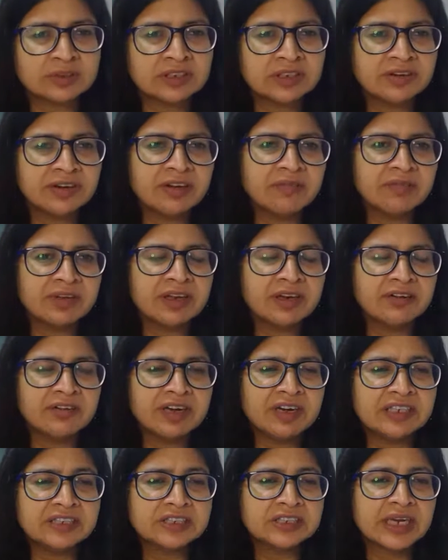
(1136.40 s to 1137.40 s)
a dream within
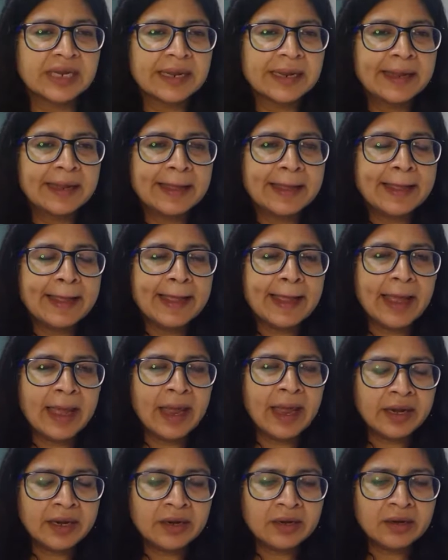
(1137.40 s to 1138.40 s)
reach.
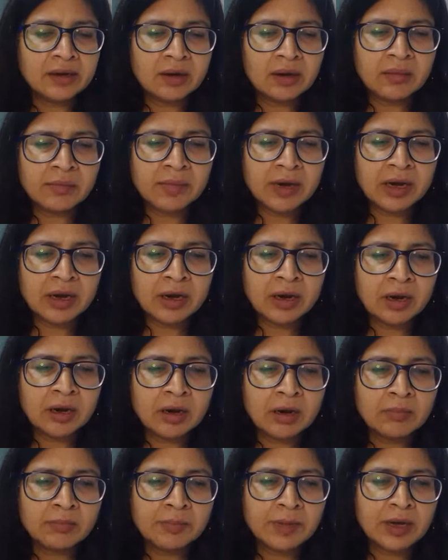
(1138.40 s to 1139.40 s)
And
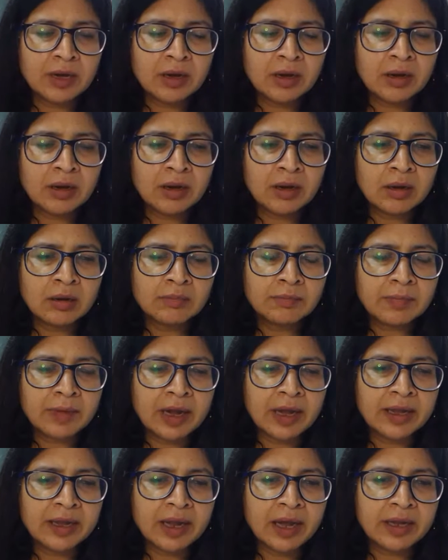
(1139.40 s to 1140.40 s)

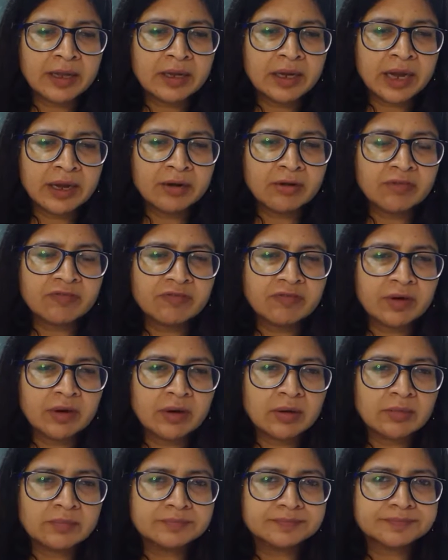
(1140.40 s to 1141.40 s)
I kind of
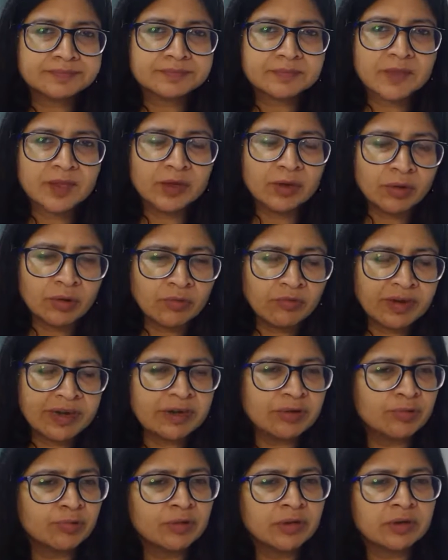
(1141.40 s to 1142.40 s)

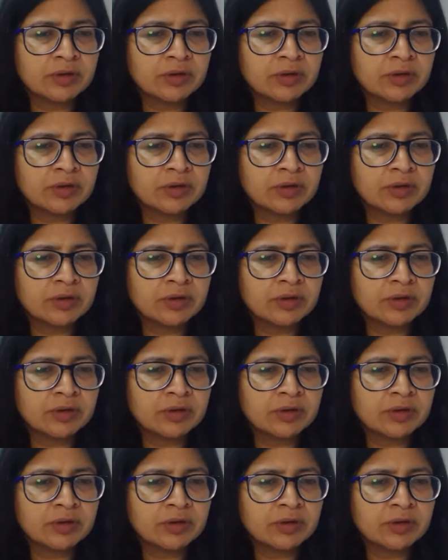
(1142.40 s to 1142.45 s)
went through